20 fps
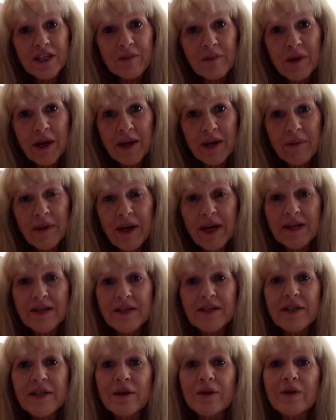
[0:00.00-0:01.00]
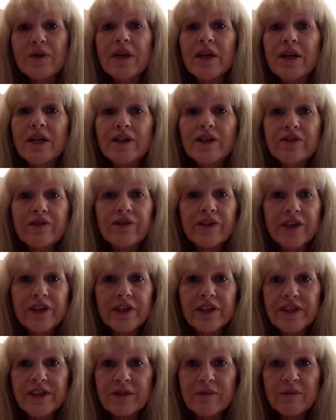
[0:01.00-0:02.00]
the bypass. So very
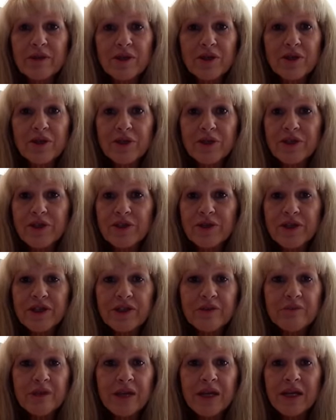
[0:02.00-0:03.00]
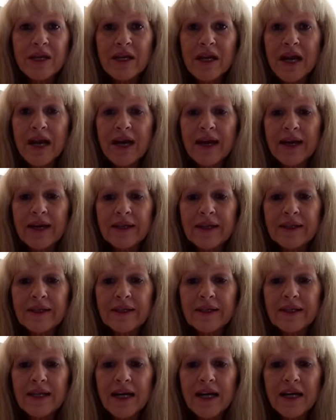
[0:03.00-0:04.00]
similar surgery to me, and
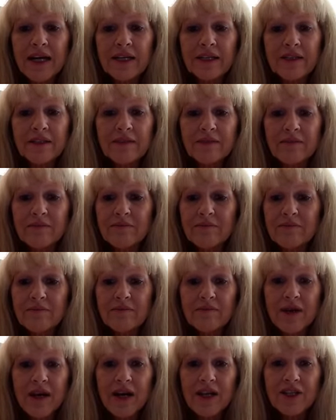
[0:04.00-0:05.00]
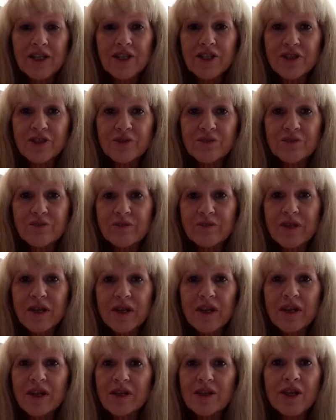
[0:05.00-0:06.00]
I just
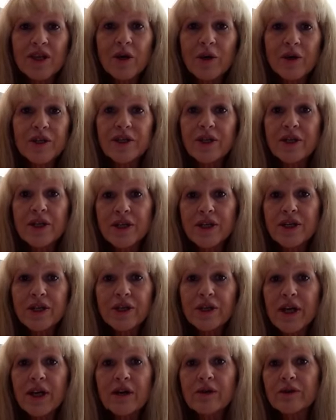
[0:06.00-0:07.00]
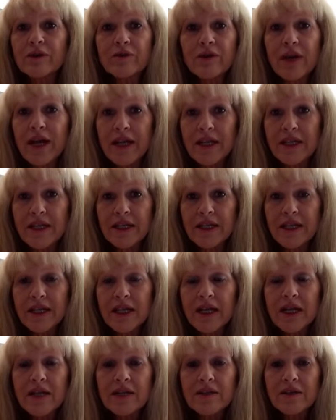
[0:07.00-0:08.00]
know it's going to turn out great.
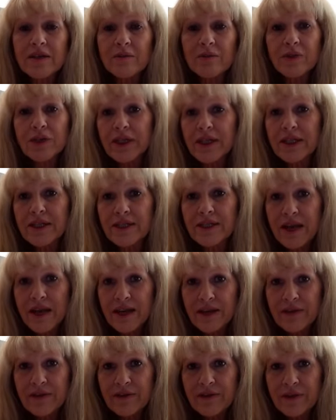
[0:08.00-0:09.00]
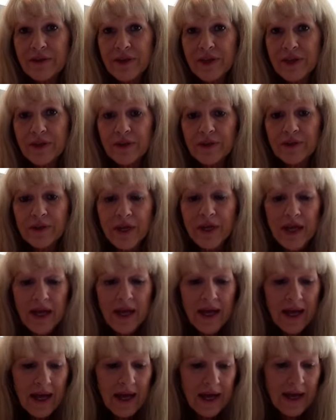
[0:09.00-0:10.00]
So I'm really excited for you.
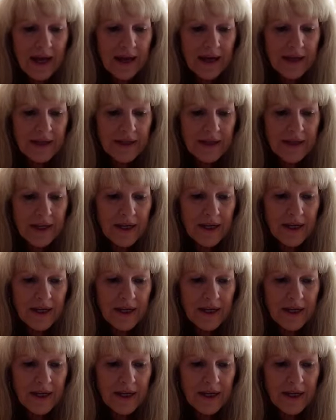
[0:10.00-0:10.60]
And